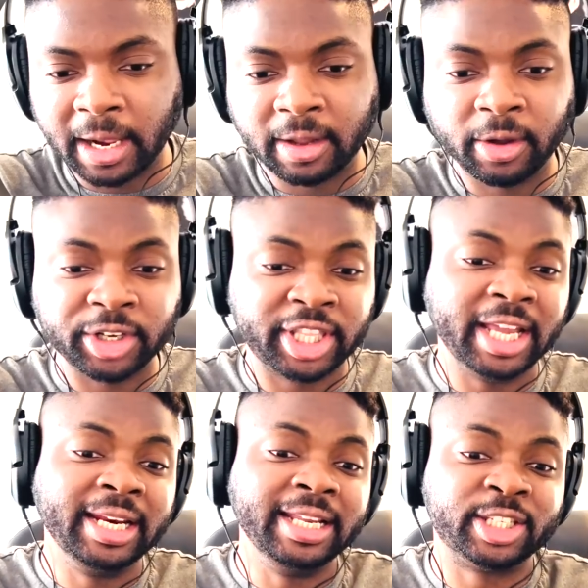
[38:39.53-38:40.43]
Gosh,
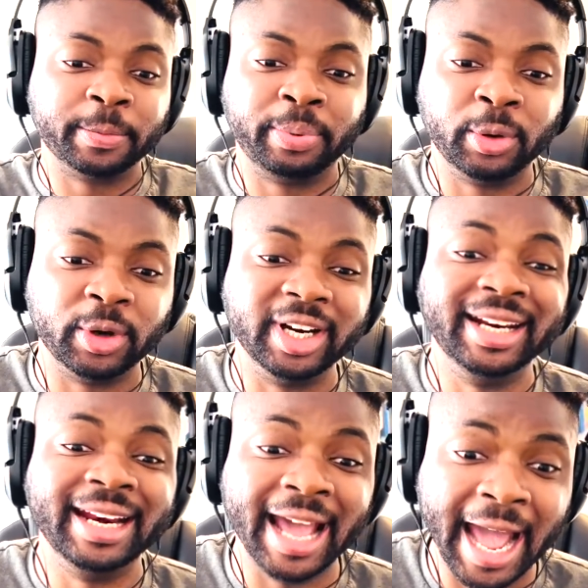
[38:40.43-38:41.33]
they need support
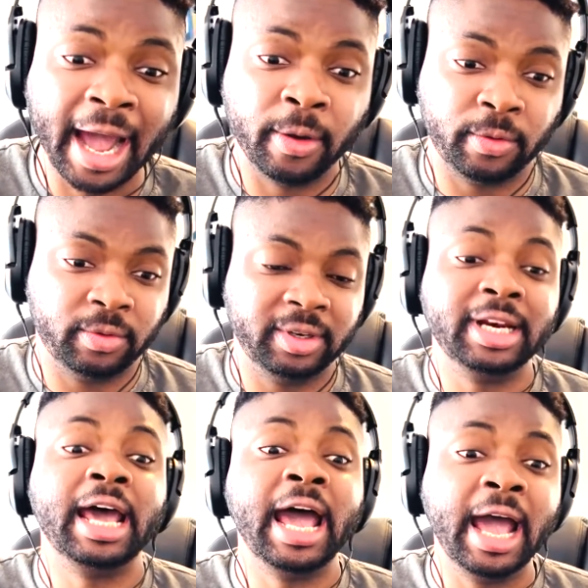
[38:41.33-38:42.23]
now.
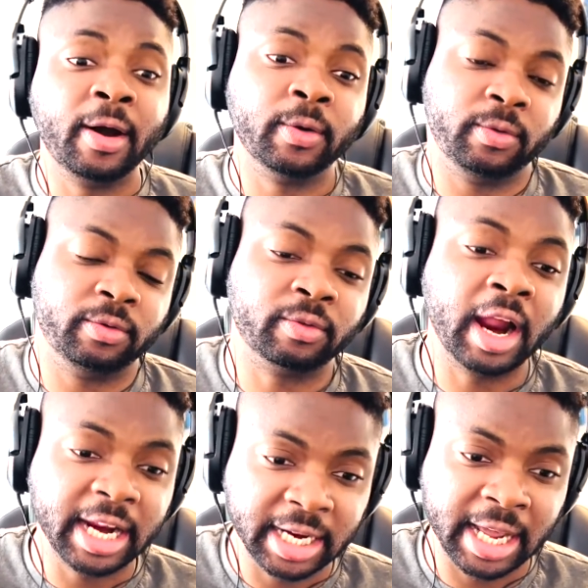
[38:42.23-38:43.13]
Now.
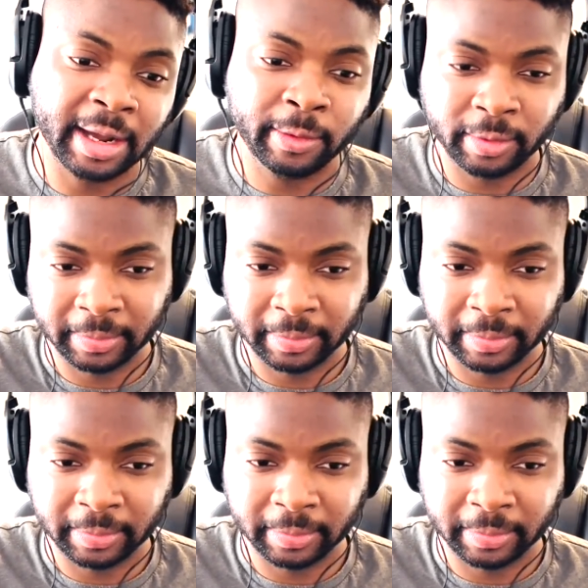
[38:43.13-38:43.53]
Right now.